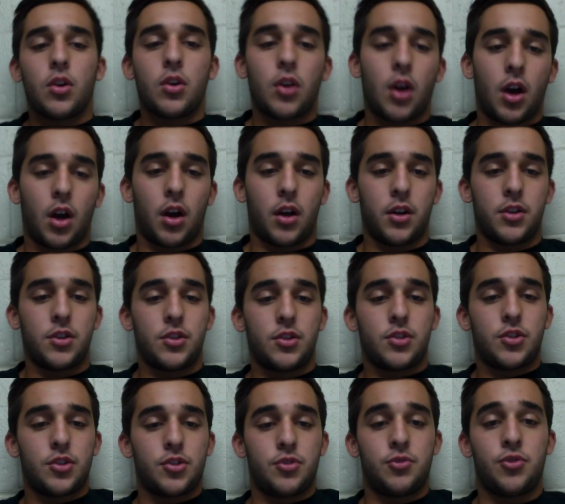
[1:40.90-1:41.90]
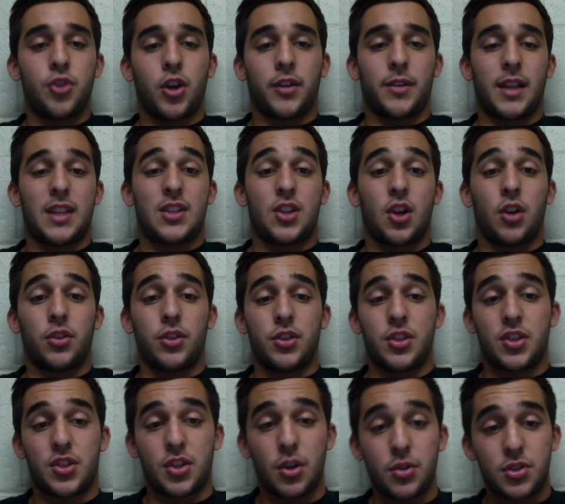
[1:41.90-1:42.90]
uh, drug that's called a
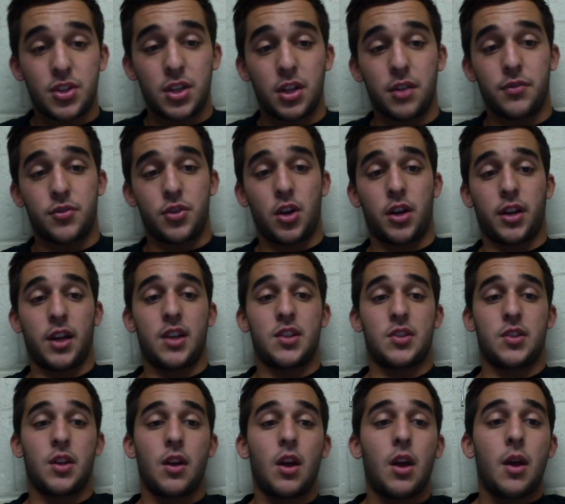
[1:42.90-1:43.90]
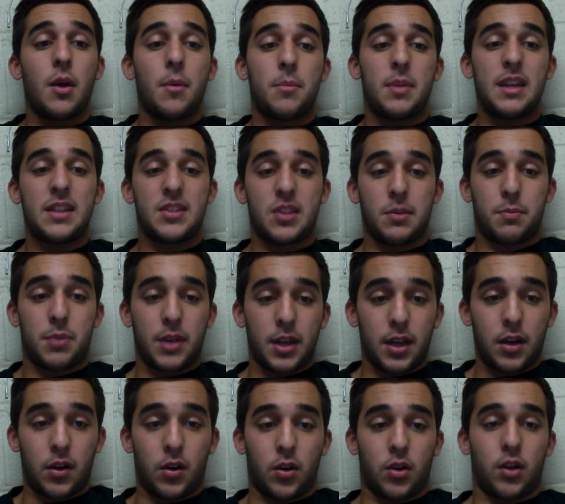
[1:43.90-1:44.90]
dissociative drug is
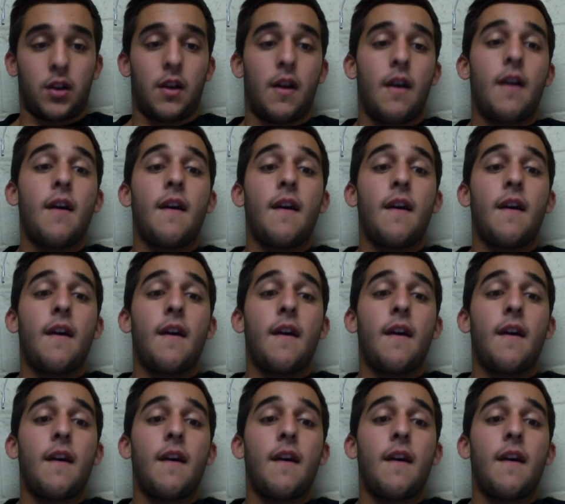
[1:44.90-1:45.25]
PCP or